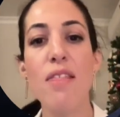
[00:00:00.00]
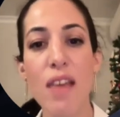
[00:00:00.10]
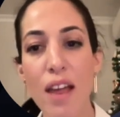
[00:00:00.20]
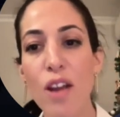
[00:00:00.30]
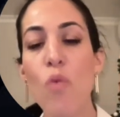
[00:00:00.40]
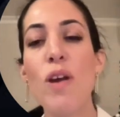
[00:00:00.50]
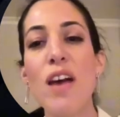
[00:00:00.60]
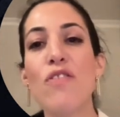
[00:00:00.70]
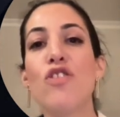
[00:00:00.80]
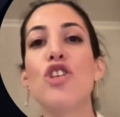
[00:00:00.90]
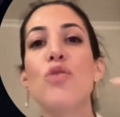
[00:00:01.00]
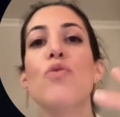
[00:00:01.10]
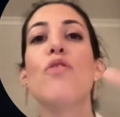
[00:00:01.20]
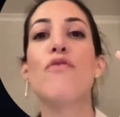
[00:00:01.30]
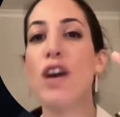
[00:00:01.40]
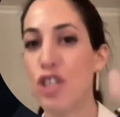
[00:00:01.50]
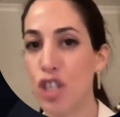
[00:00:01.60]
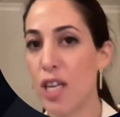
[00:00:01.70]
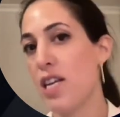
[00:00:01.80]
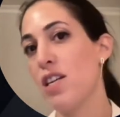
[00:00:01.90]
Then we have two
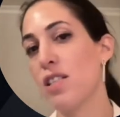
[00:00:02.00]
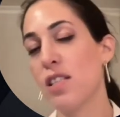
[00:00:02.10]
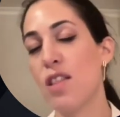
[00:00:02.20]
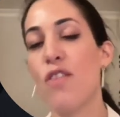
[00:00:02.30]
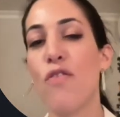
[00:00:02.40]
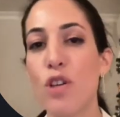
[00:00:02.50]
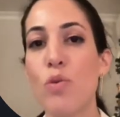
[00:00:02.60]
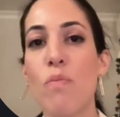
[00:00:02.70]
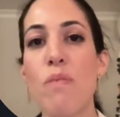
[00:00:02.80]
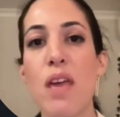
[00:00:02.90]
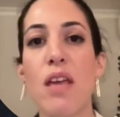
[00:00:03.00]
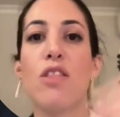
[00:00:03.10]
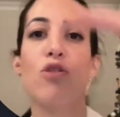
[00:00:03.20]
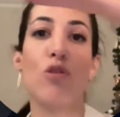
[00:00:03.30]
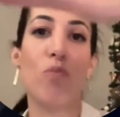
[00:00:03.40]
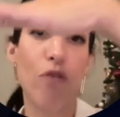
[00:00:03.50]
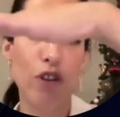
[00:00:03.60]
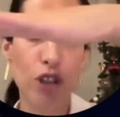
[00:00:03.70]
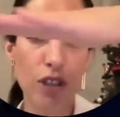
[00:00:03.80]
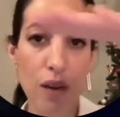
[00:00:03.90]
fascia layers, the first one being the
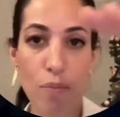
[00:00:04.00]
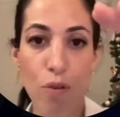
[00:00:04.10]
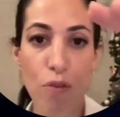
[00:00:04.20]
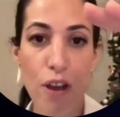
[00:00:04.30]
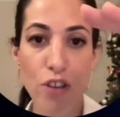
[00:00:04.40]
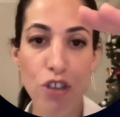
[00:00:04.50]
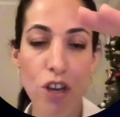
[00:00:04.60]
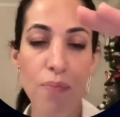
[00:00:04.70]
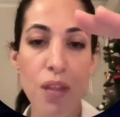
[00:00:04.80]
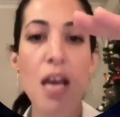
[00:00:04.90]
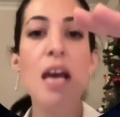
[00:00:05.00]
superficial temporal fascia,